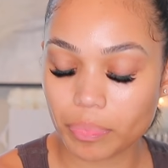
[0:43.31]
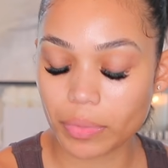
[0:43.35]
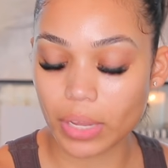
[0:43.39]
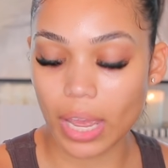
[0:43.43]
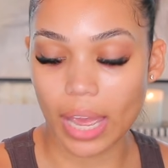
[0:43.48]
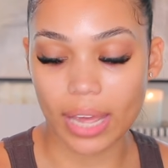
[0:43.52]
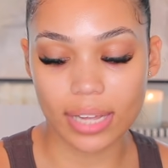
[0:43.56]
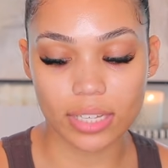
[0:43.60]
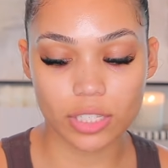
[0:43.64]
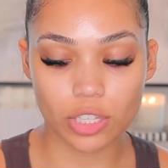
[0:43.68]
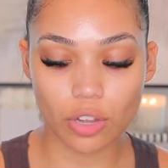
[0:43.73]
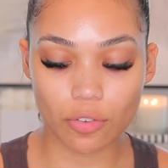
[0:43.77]
Okay,
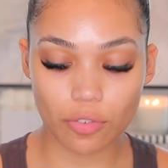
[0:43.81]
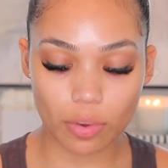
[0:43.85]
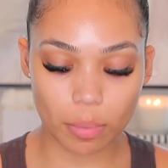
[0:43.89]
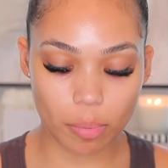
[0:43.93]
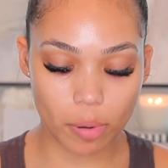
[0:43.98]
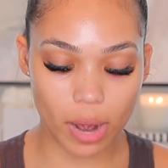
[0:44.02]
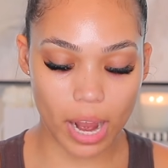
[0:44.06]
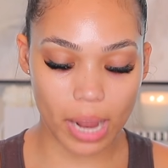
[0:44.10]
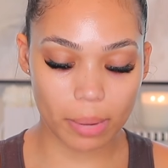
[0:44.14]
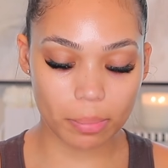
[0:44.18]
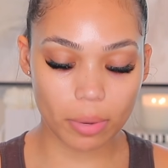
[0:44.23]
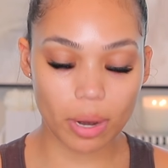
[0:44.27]
so for
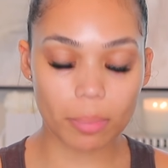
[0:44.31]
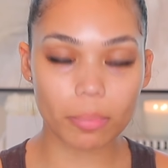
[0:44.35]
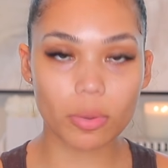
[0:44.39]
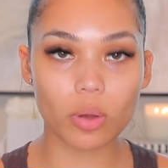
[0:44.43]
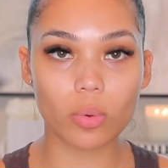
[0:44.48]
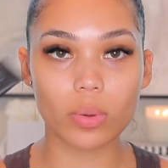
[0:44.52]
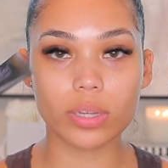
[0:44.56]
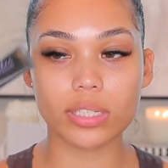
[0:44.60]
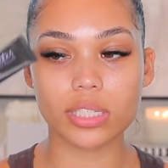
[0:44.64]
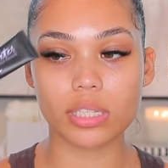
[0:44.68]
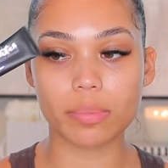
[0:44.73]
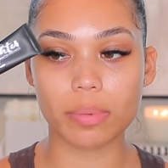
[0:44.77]
primer, I'm
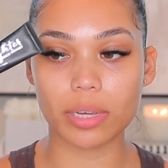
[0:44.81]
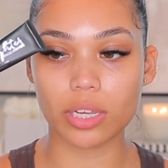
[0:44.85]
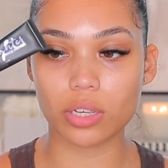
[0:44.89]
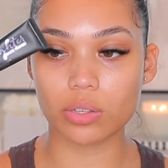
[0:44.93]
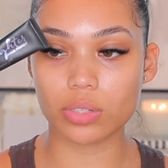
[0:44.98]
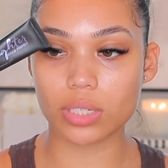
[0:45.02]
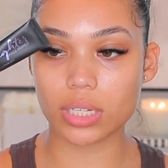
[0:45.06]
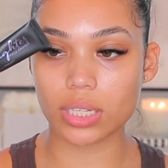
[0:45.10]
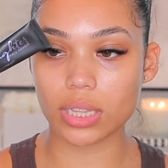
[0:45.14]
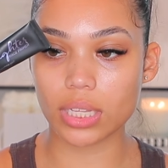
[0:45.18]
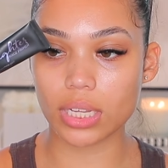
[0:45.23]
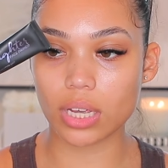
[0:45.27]
going to be
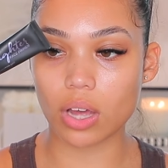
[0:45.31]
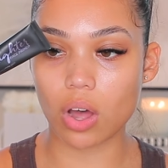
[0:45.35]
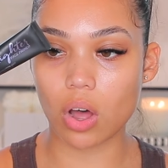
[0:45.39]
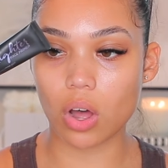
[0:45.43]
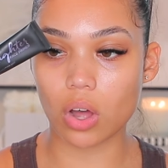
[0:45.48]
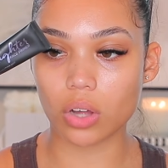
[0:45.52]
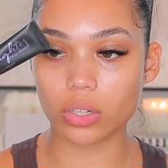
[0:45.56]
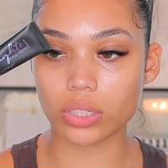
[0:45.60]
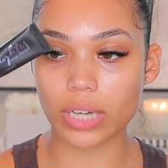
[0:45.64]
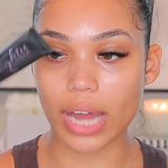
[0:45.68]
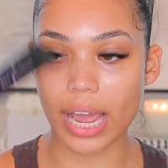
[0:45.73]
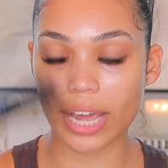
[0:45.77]
using the All
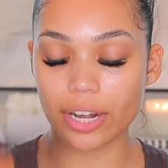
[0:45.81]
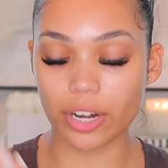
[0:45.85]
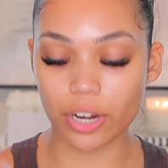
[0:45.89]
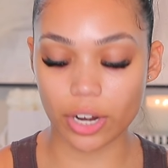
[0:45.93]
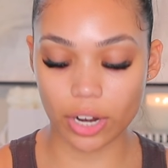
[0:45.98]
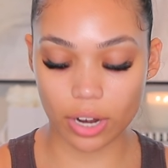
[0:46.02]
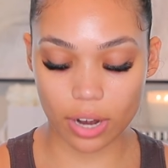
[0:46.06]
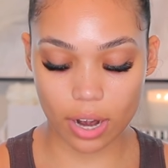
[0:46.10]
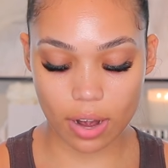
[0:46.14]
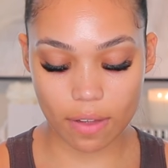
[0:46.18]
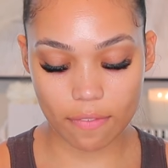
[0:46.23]
Nighter